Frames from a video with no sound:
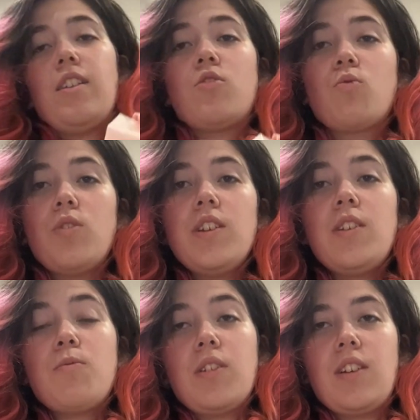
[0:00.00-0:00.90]
it's
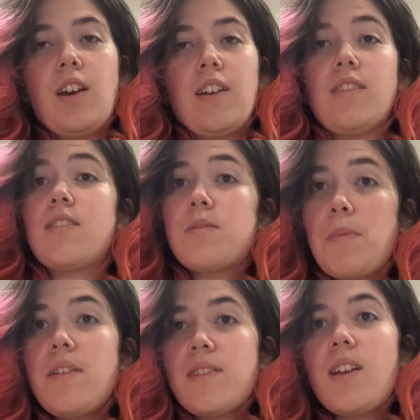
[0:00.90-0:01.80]
really, really nice. It
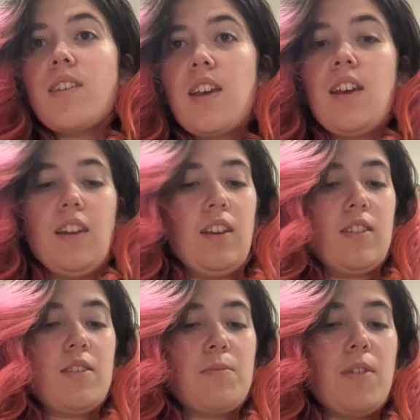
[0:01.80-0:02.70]
smells like candy.
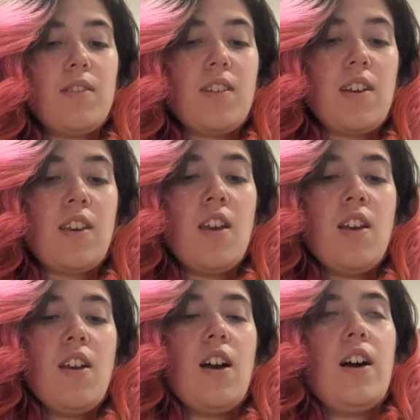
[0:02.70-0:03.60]
It smells like
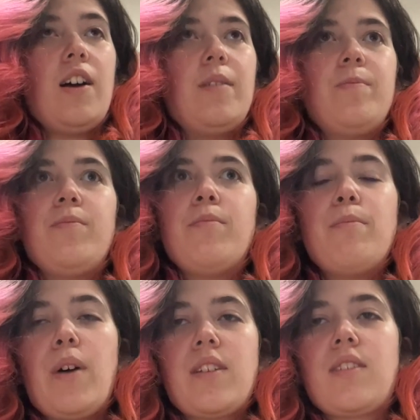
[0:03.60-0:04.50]
um,
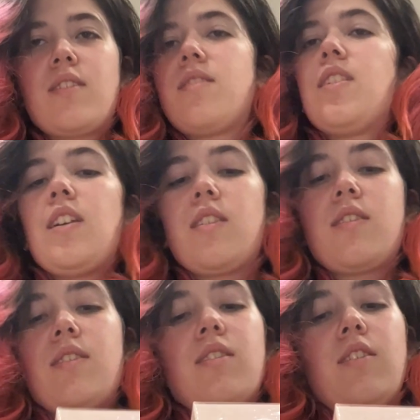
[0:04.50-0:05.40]
musk
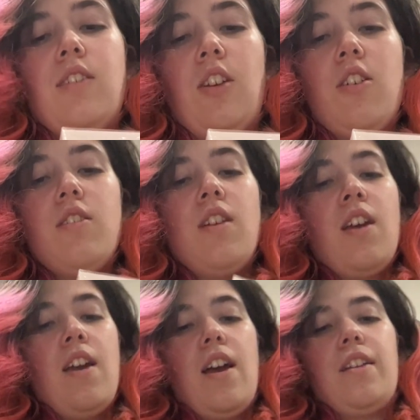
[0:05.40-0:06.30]
sticks, you know?
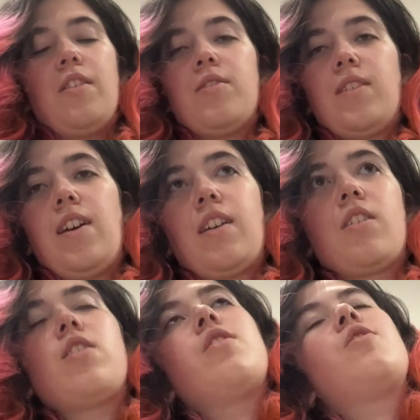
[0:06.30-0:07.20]
And there was
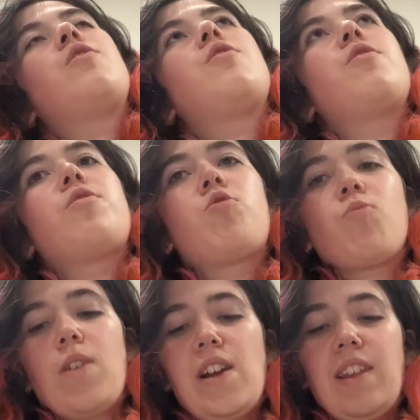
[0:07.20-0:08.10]
like
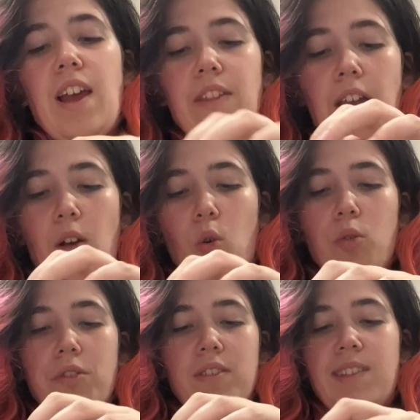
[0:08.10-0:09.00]
three there. They're
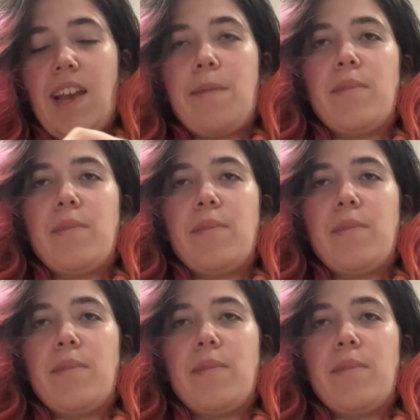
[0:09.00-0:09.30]
all the same